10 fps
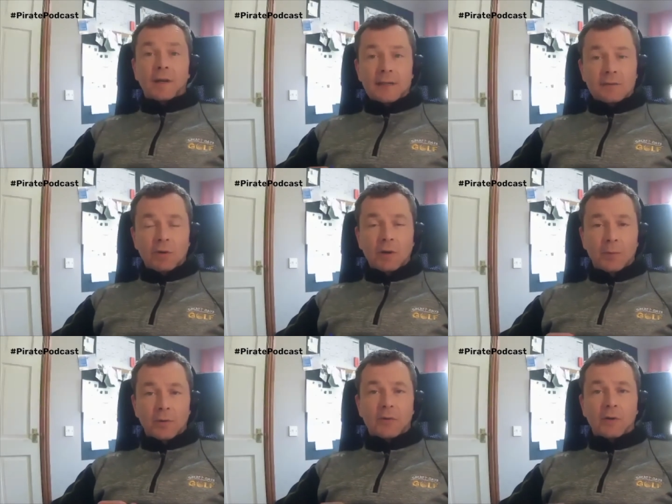That's Royal
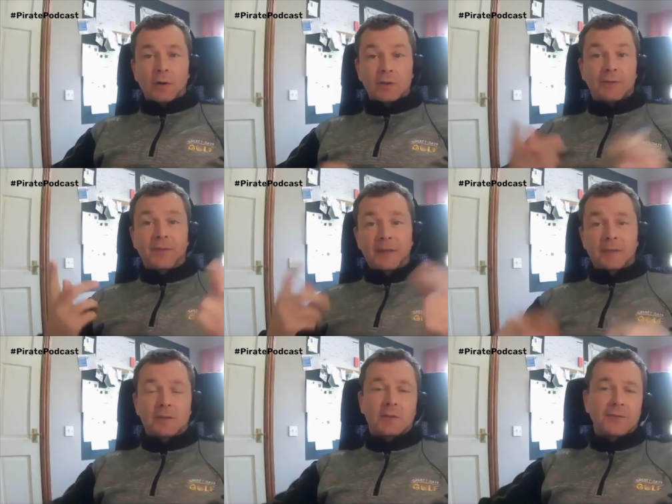Porthcawl. Royal.
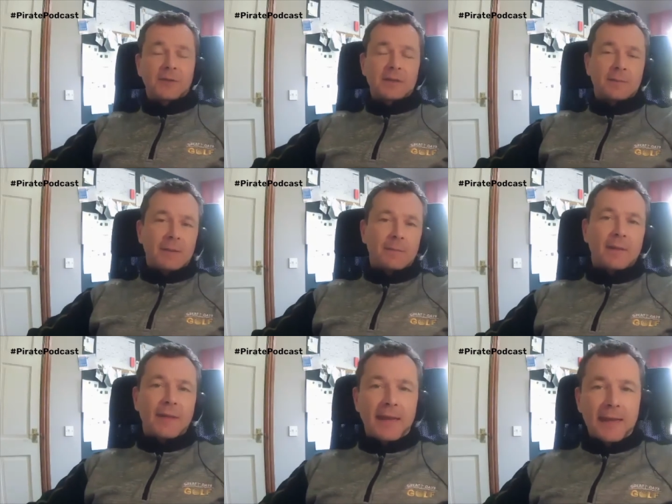Jiffy, Jiffy's a
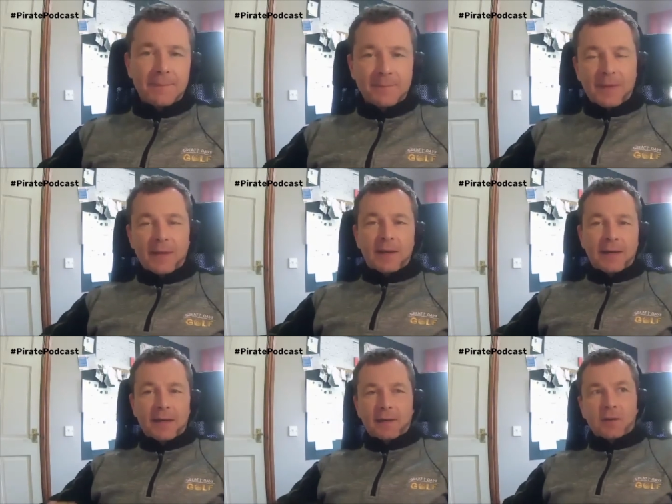member there.
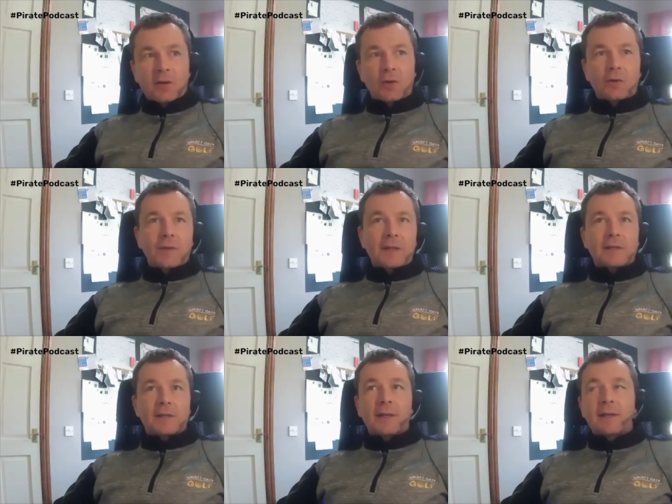Uh, the right. Grove
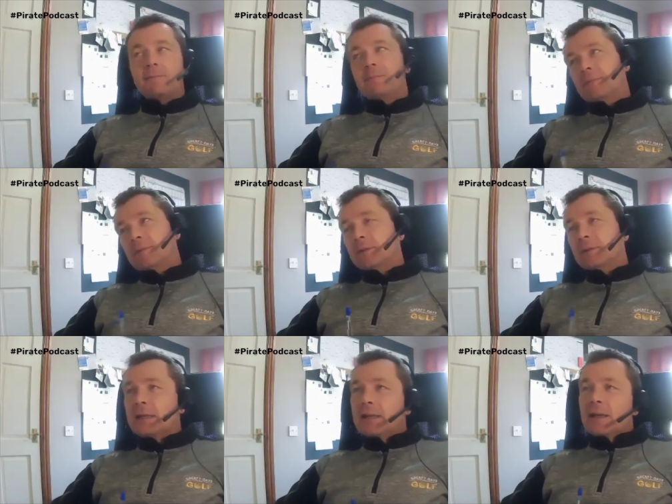is. Um,
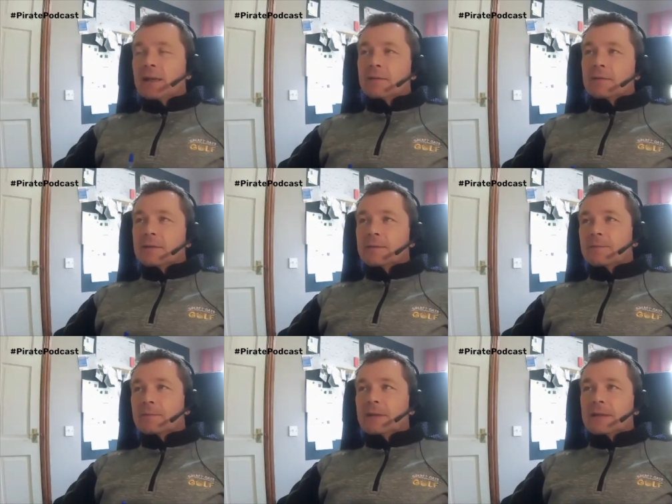
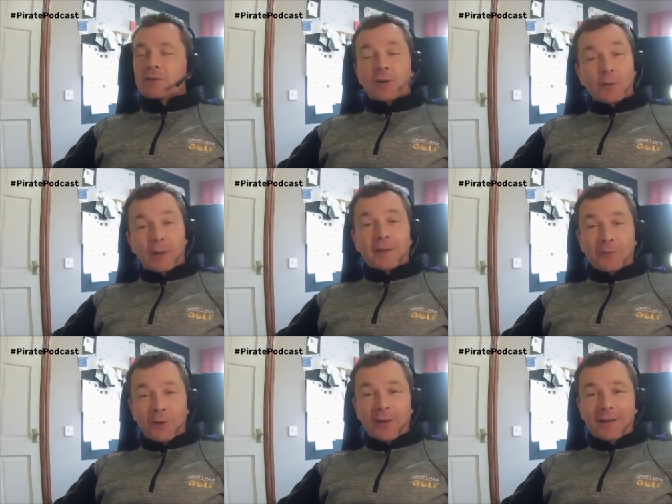it's not quite the
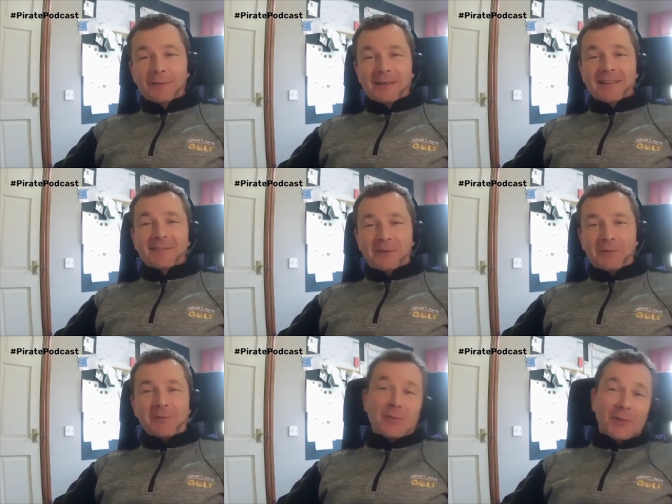Royal. It, we,
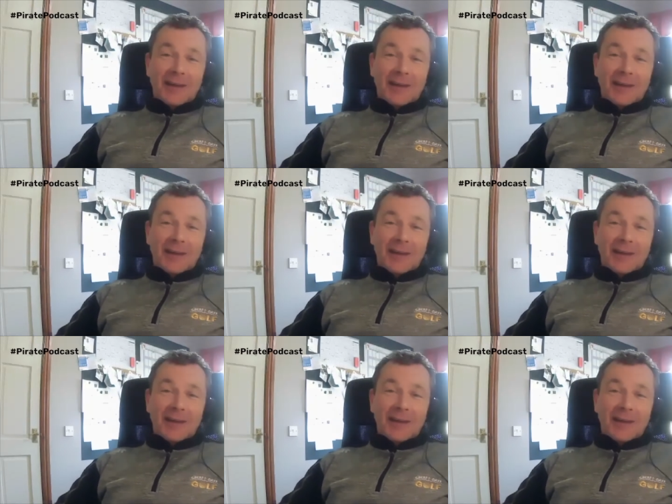not, we no.